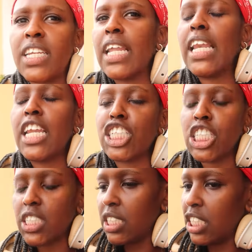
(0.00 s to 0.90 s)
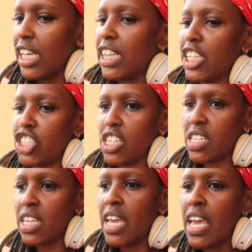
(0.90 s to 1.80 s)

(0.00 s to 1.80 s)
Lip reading: Delicious, delicious.